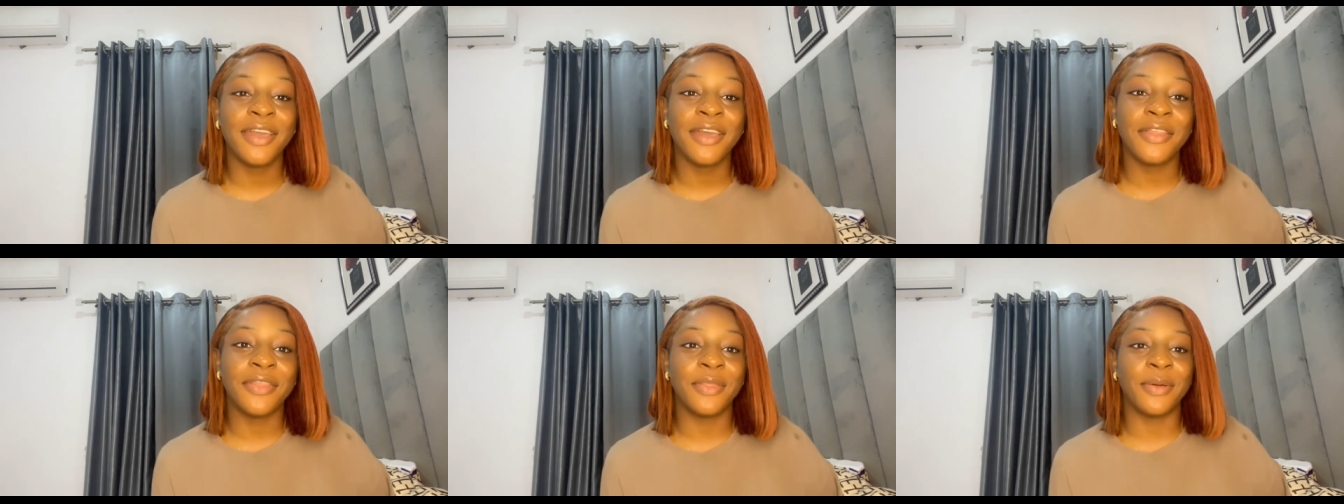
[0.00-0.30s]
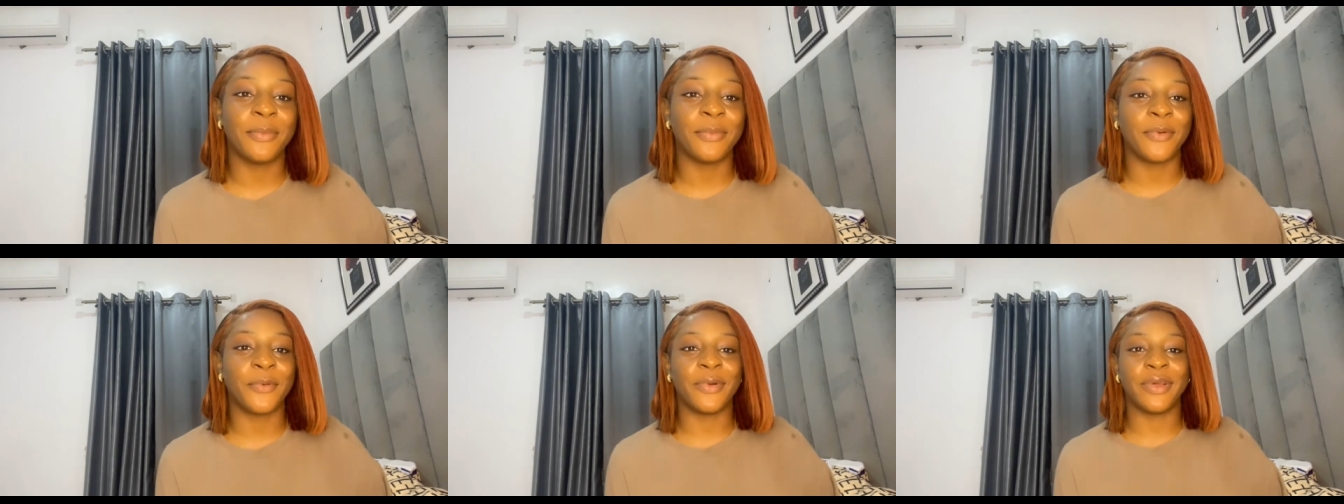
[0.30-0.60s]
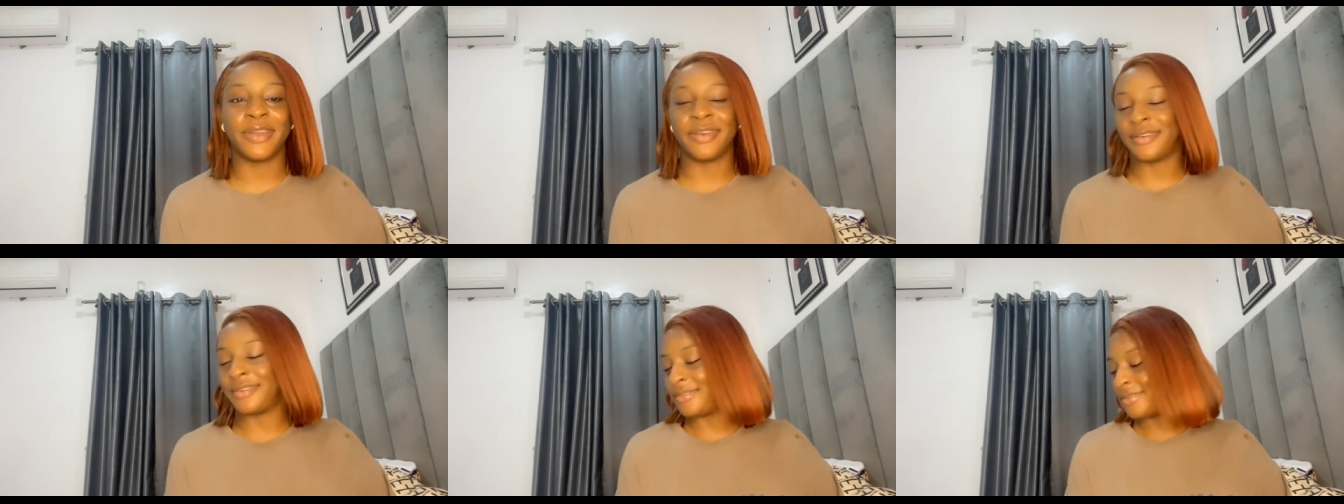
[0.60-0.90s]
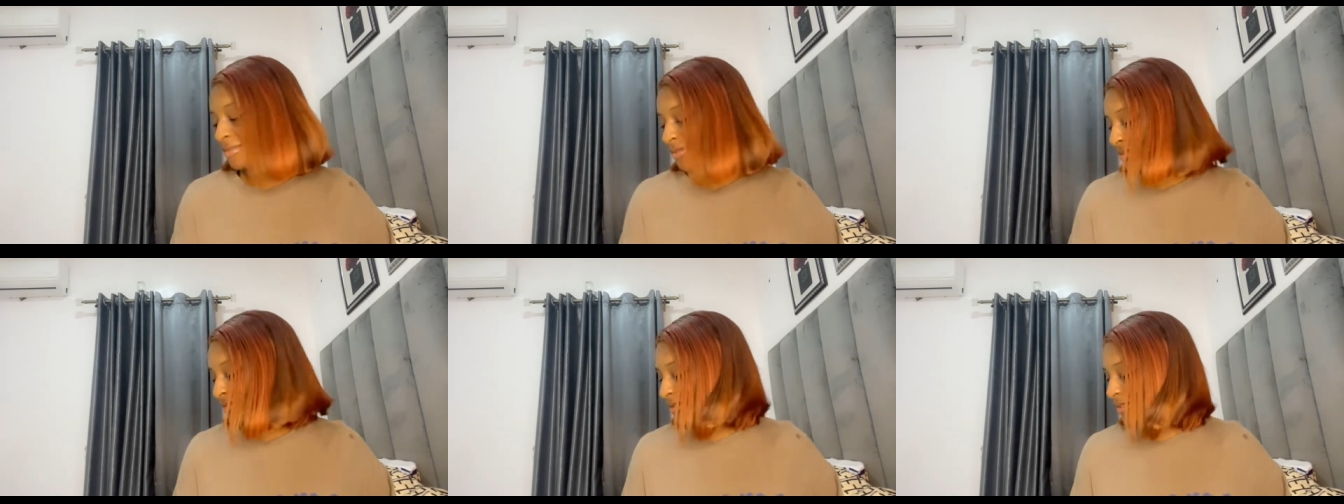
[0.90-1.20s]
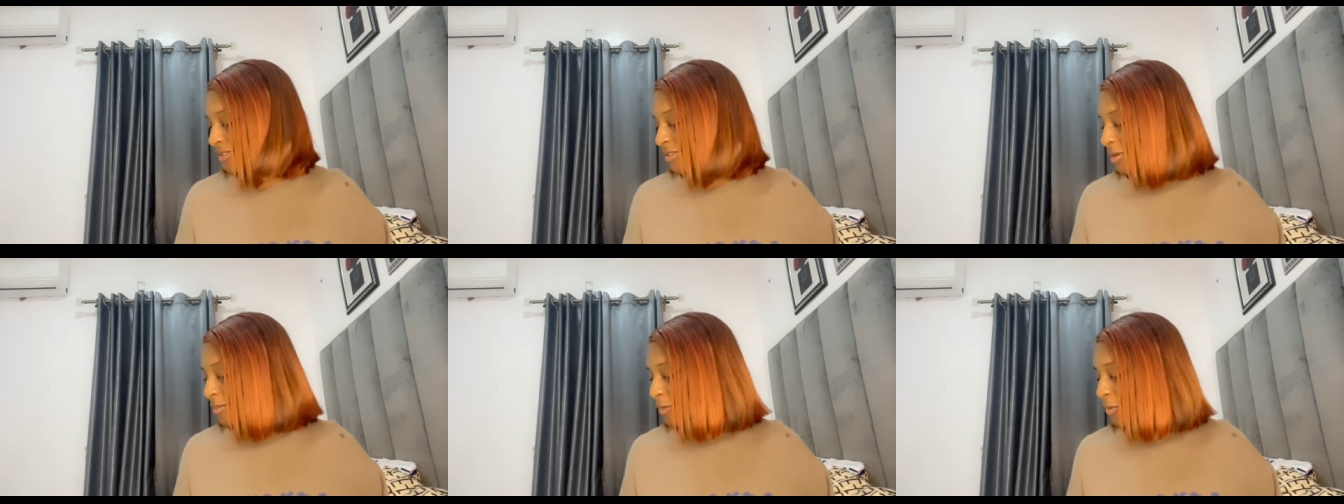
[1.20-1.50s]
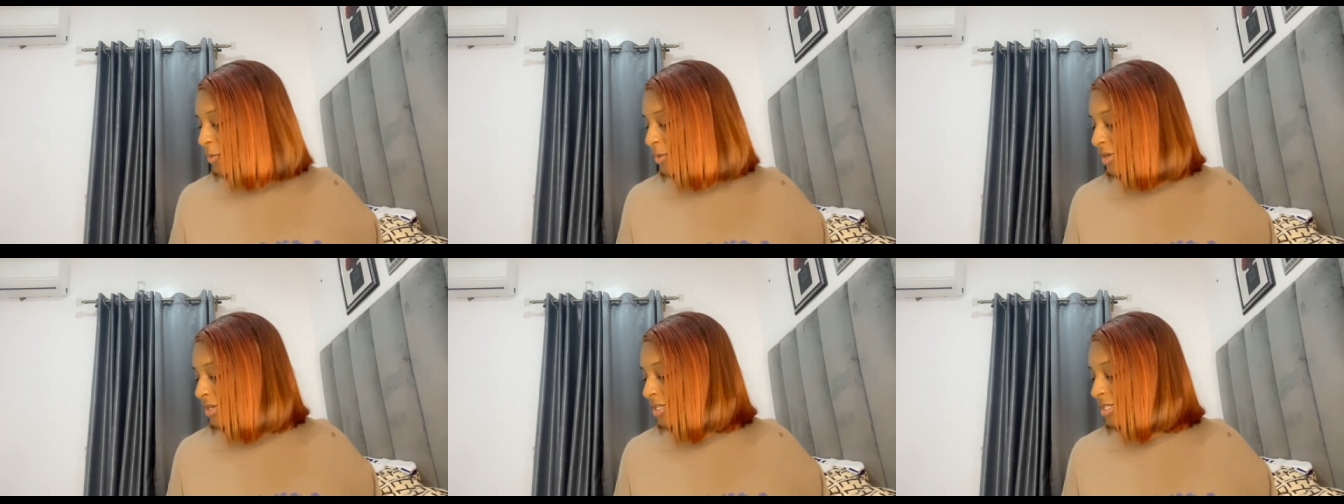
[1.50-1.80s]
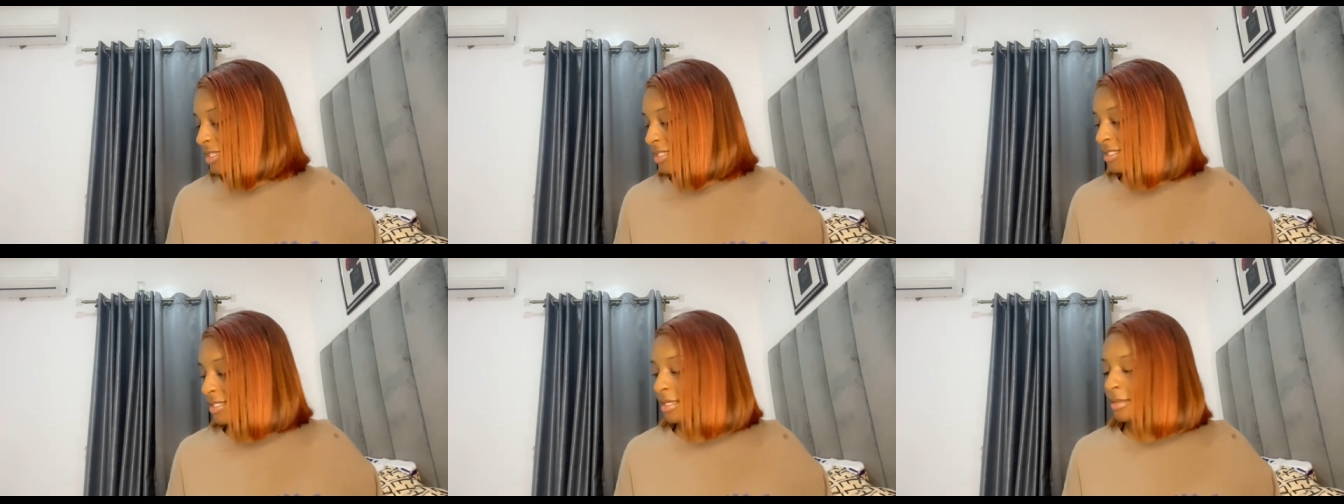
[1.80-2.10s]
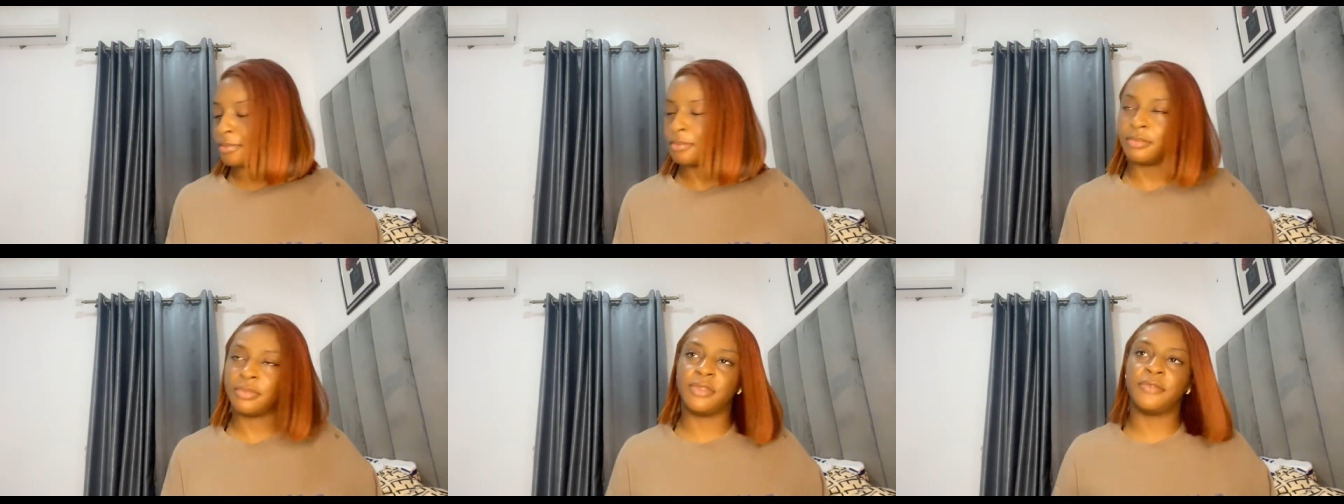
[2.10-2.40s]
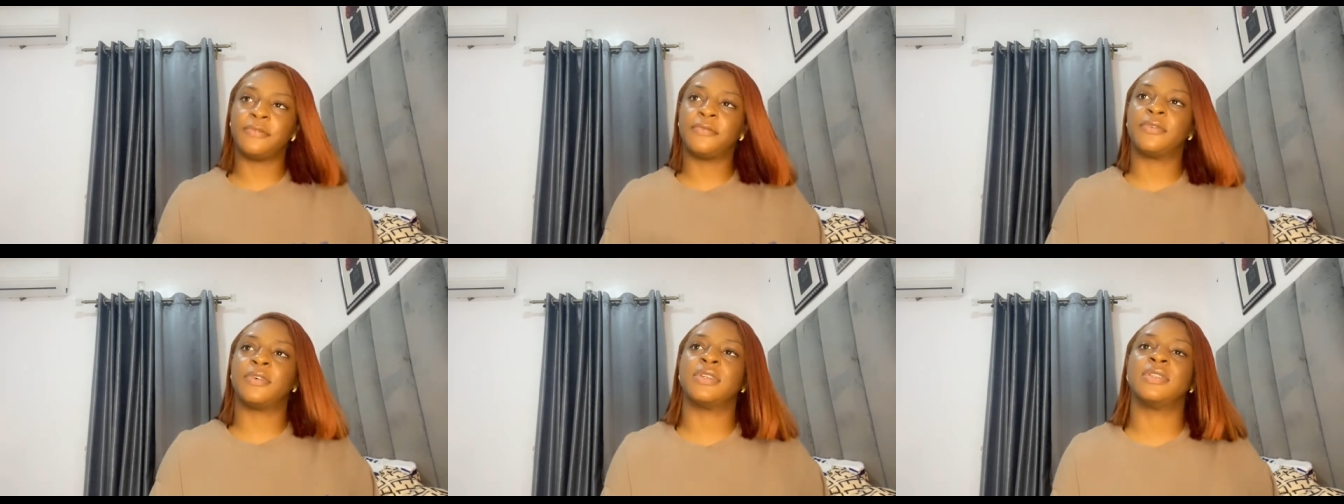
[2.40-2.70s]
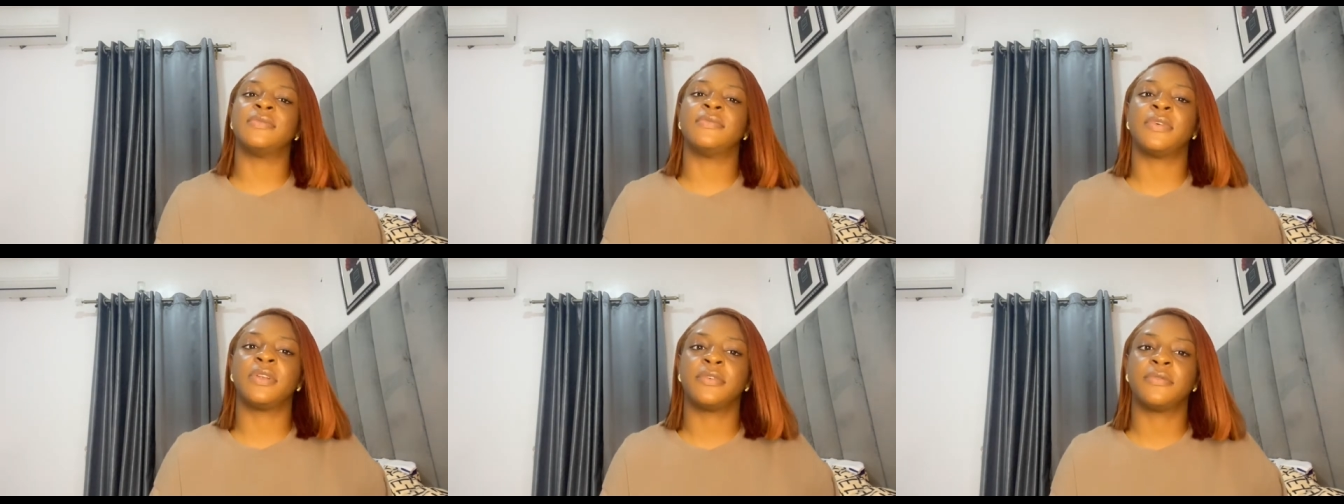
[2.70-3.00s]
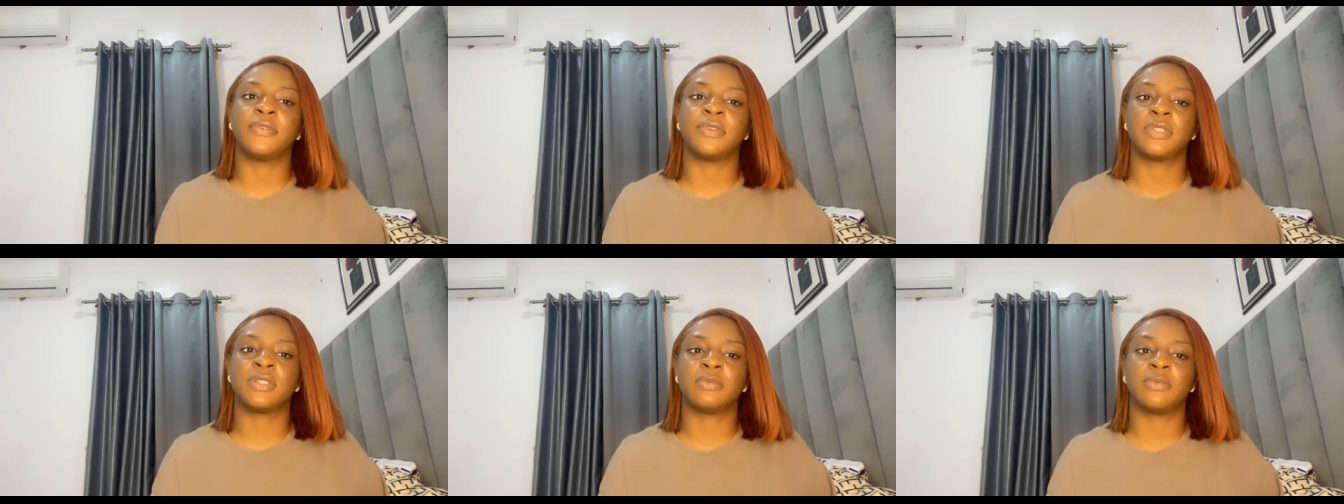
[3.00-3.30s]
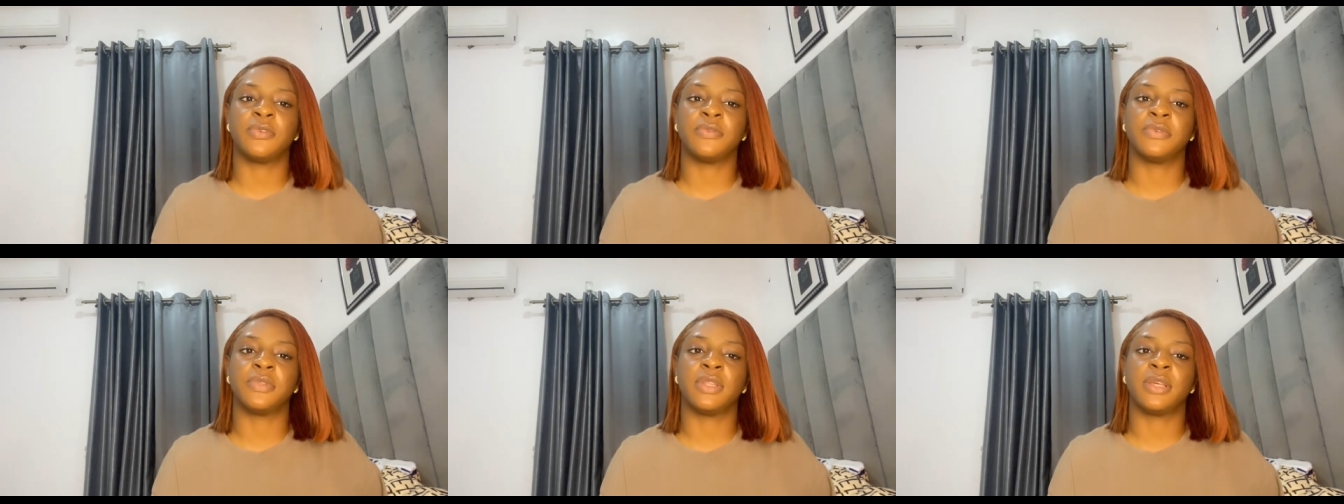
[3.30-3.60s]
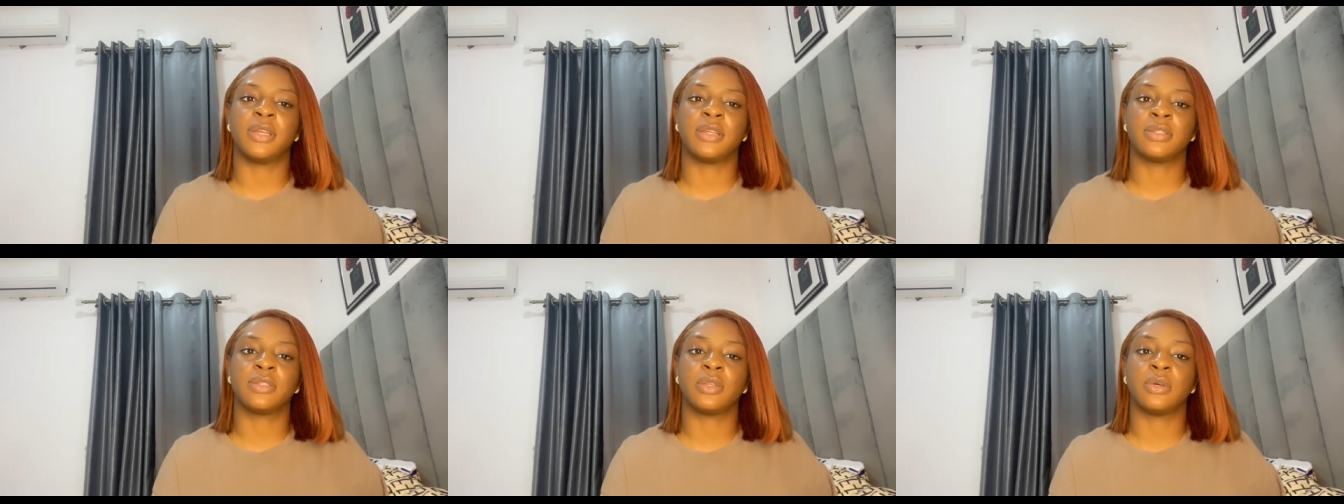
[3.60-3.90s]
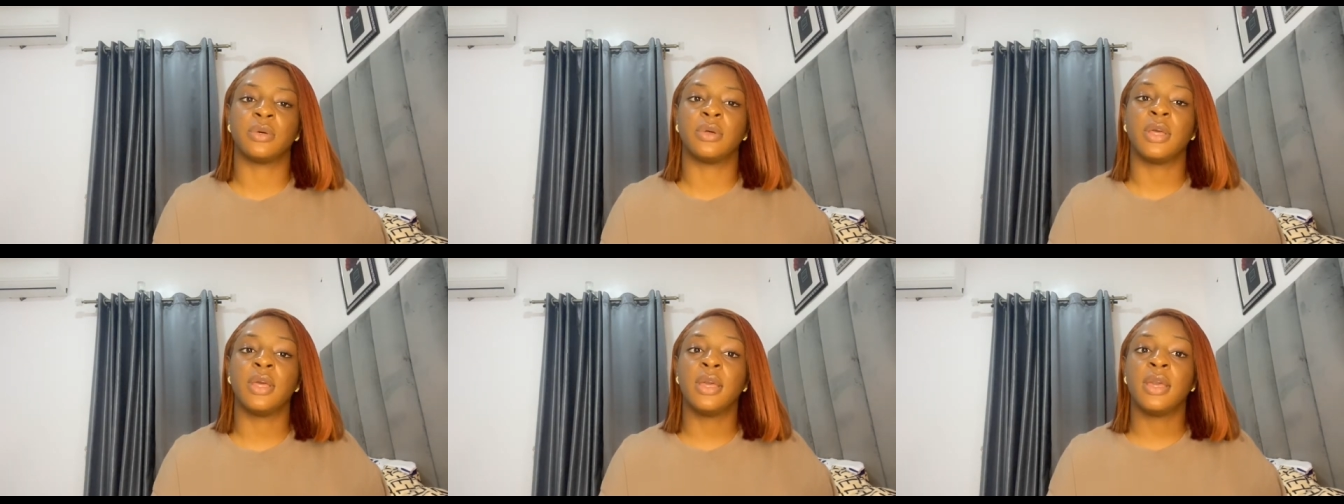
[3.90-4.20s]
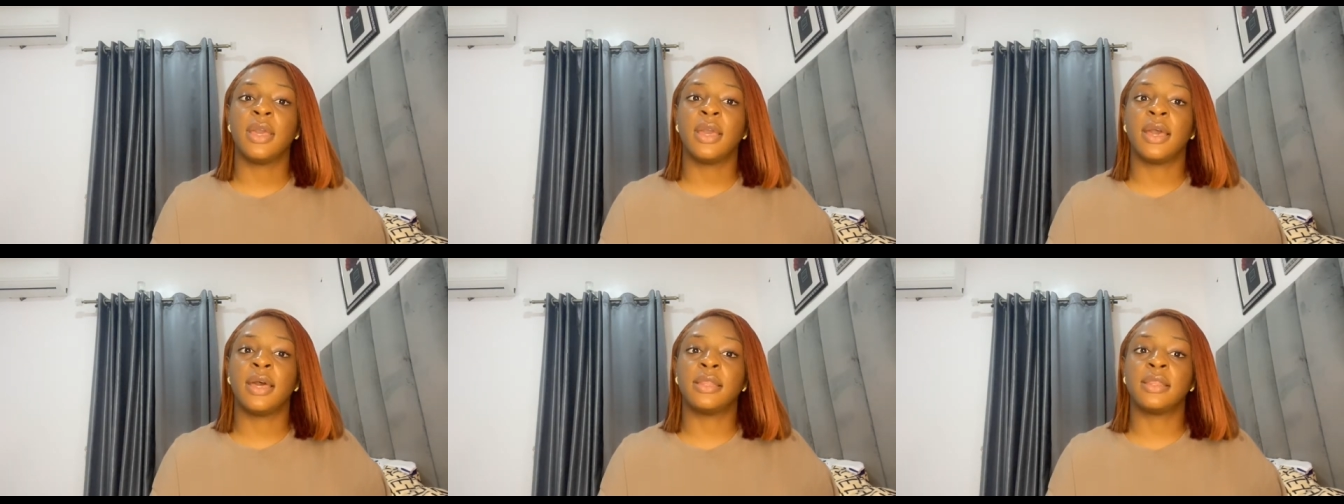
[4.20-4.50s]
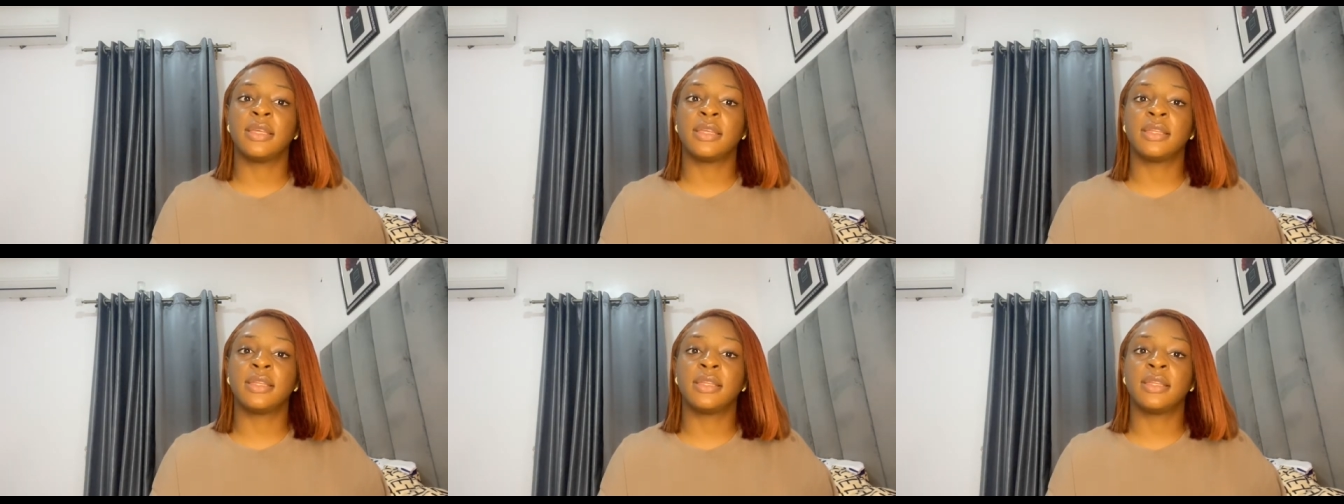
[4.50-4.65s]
Number one is the very first movie that I saw. I think